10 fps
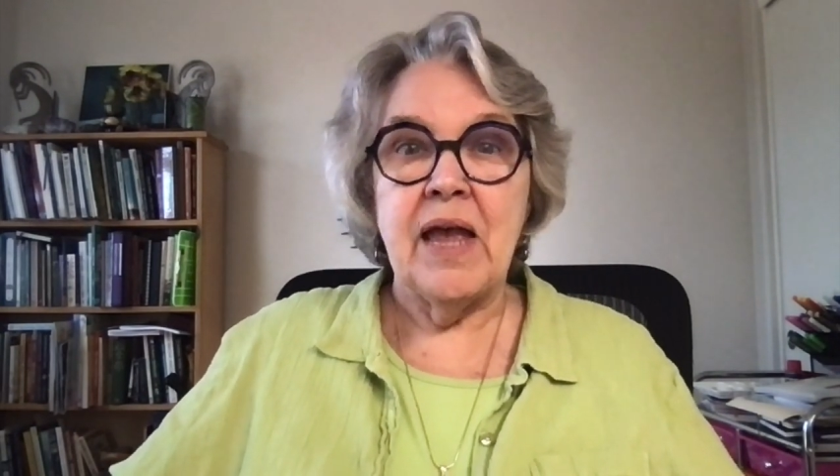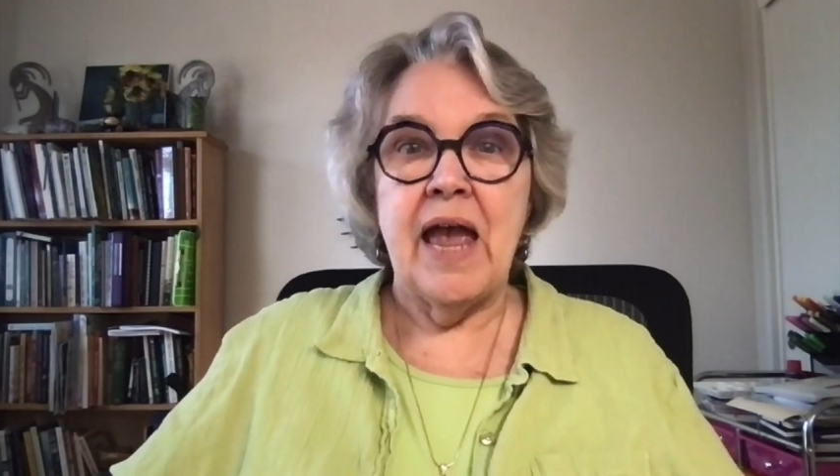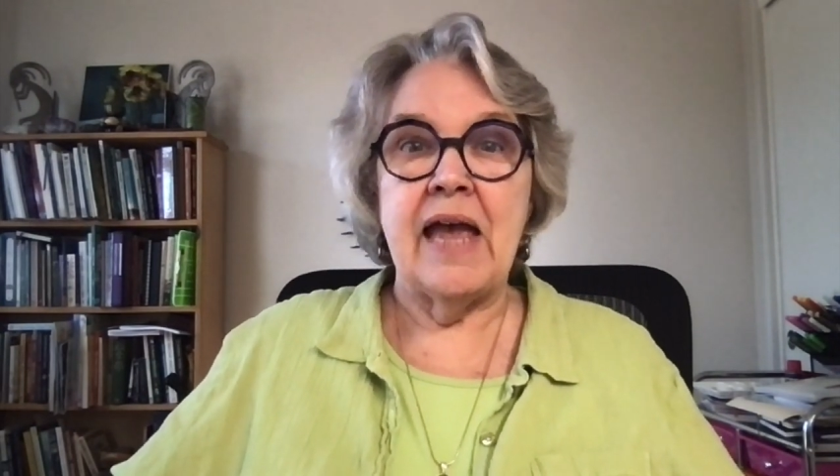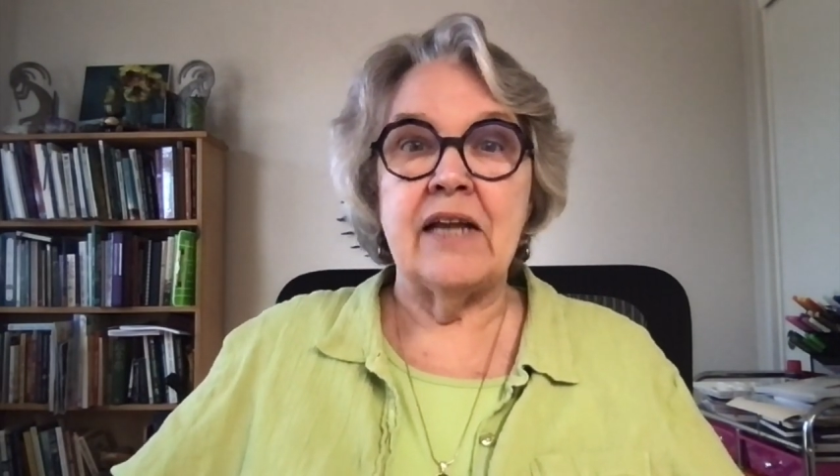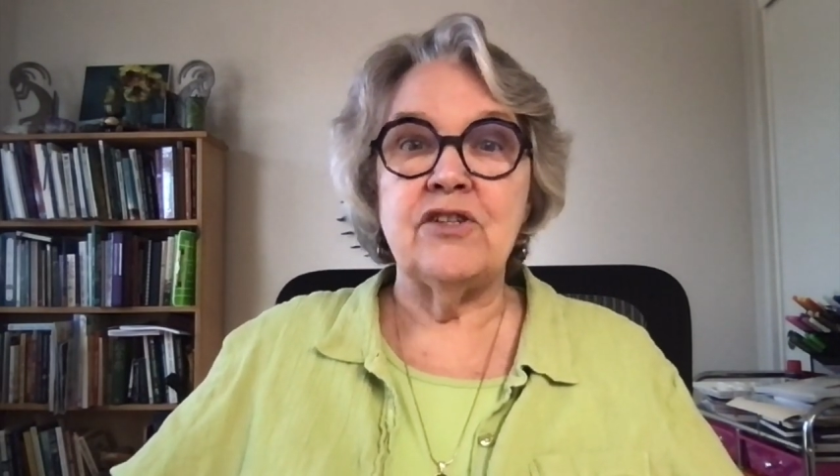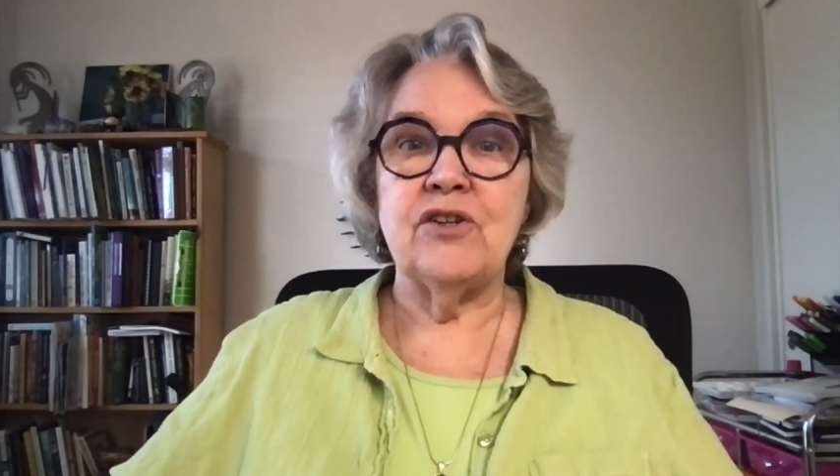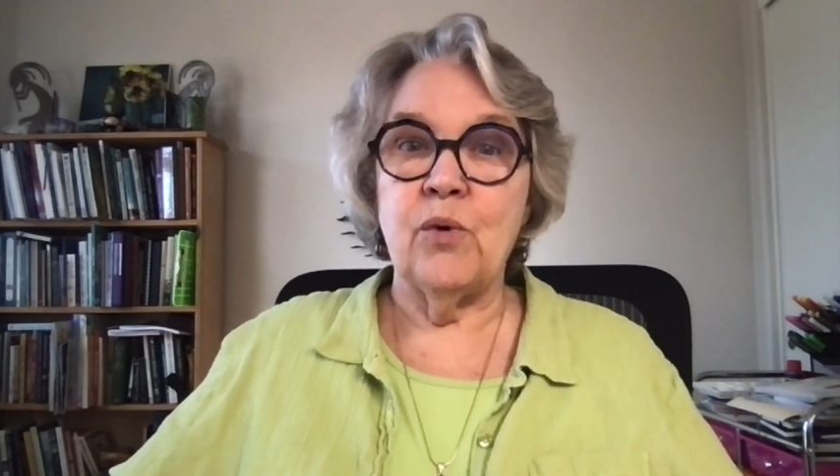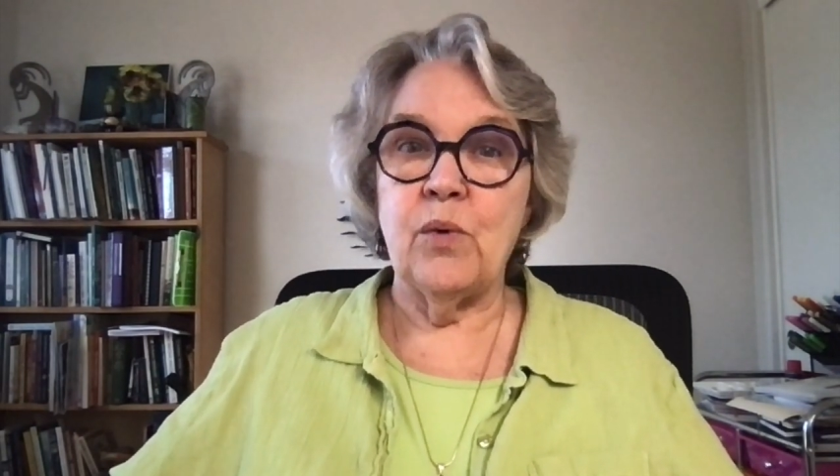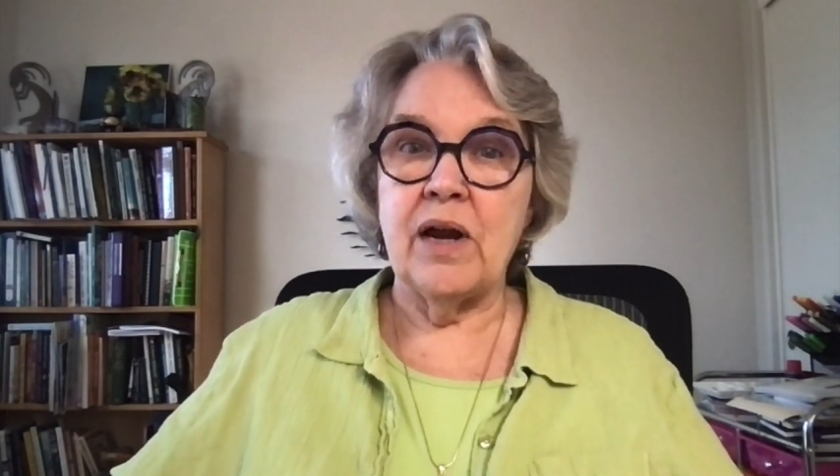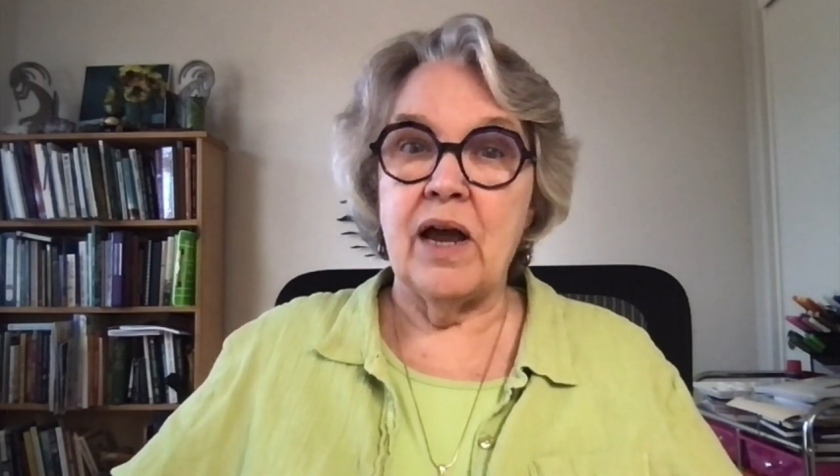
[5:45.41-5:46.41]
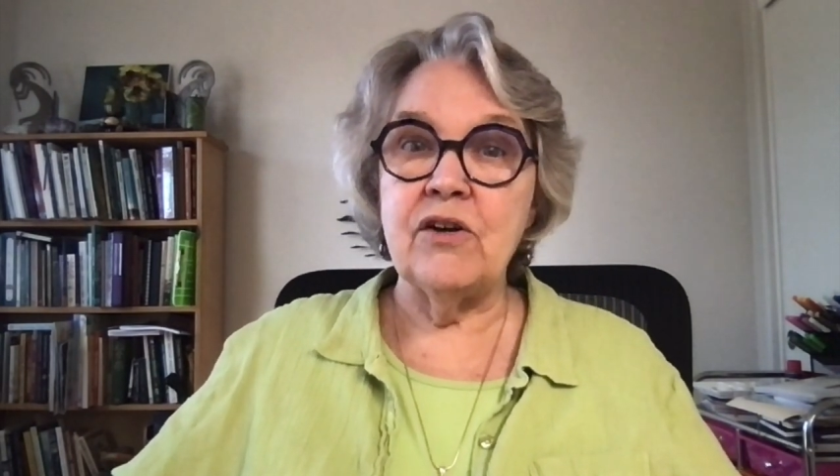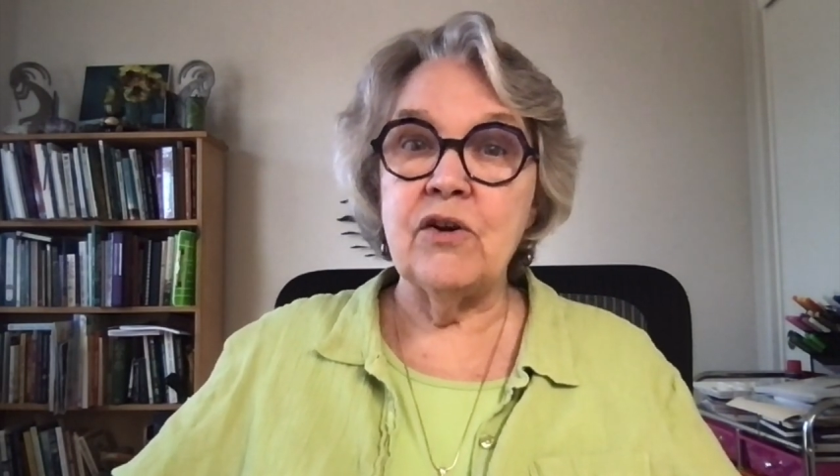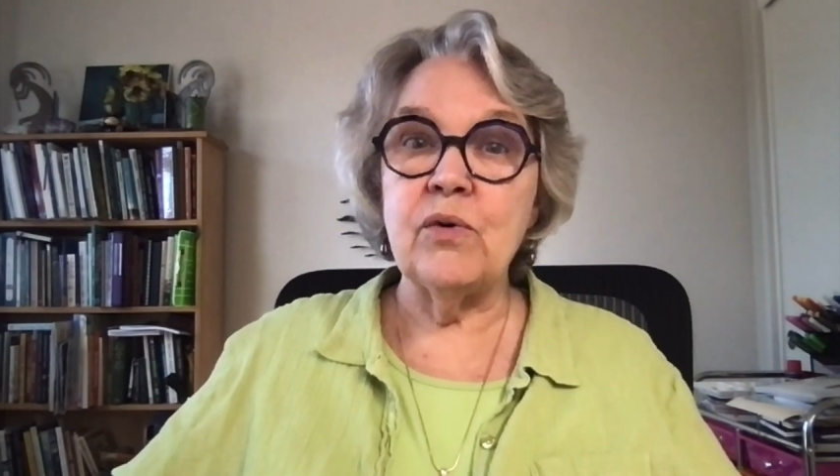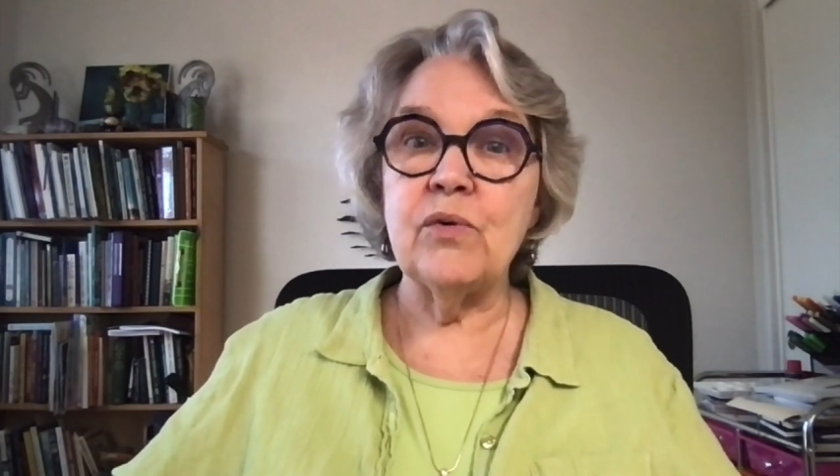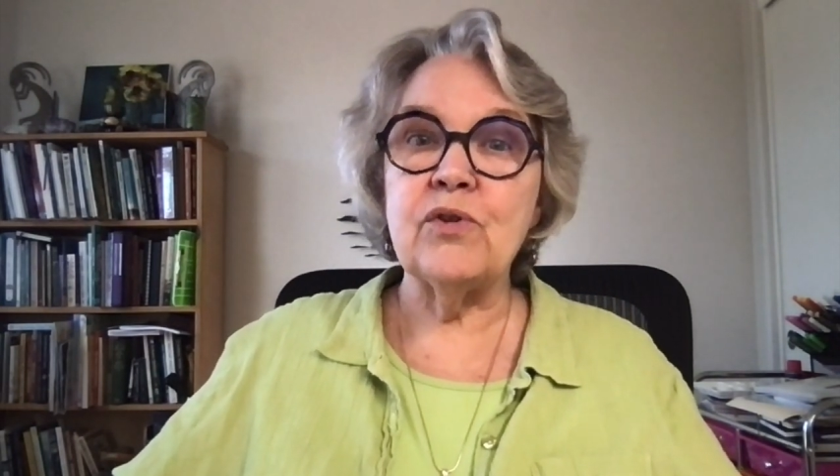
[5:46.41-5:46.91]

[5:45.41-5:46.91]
And you know what I know?